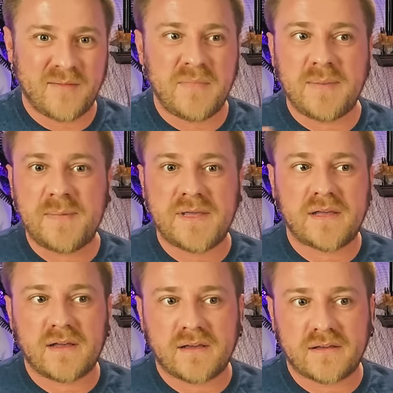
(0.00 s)
maybe
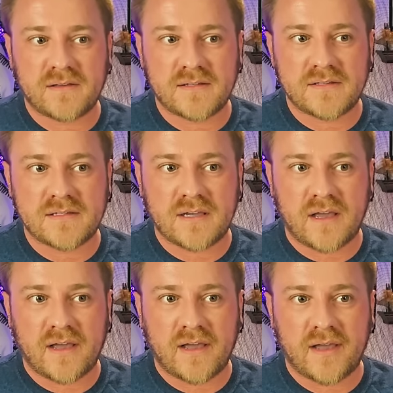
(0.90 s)
because,
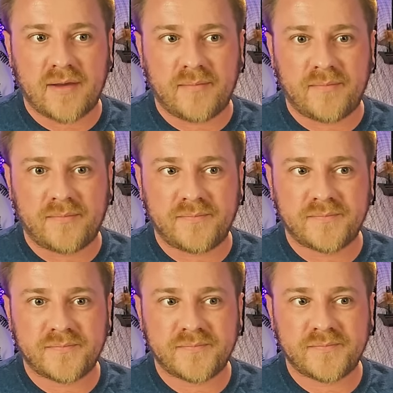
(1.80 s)
we
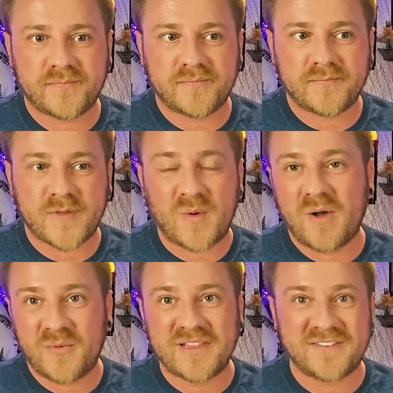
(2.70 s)

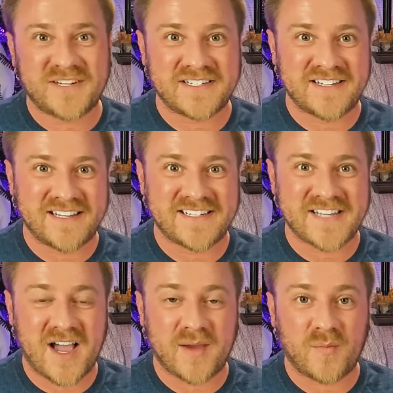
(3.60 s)
live in a
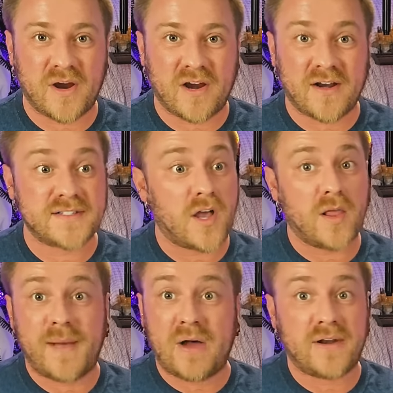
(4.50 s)
time where it's
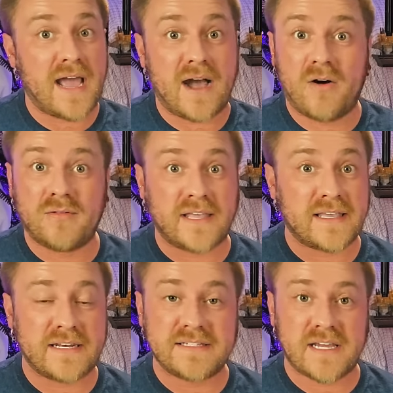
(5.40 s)
all about now, like
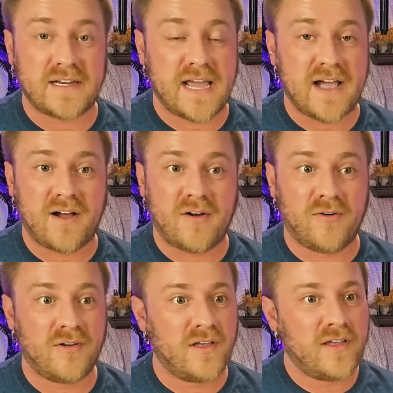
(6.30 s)
get it done
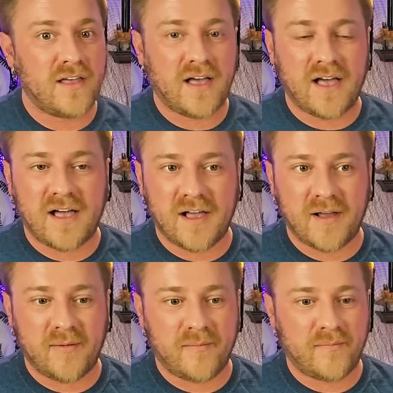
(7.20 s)
now,
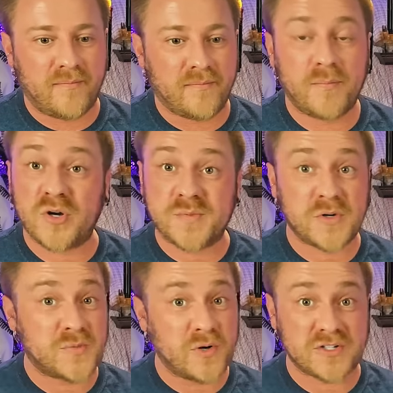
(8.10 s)
push.
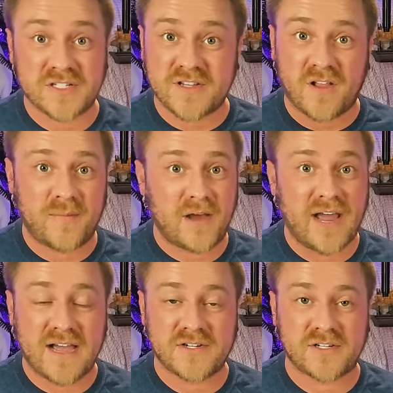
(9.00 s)
It's all about
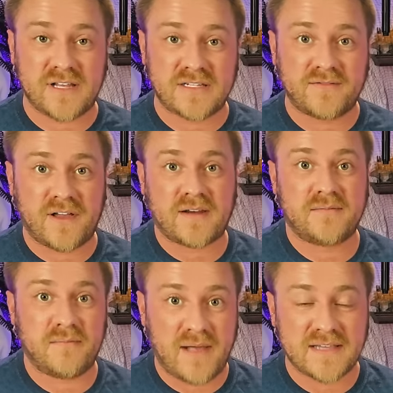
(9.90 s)
action, that
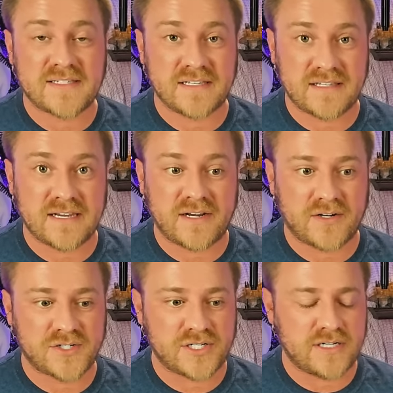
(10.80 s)
divine masculine
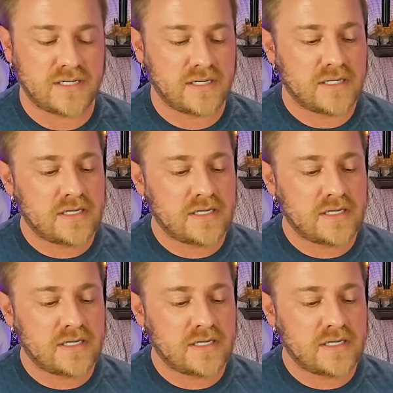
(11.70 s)
energy.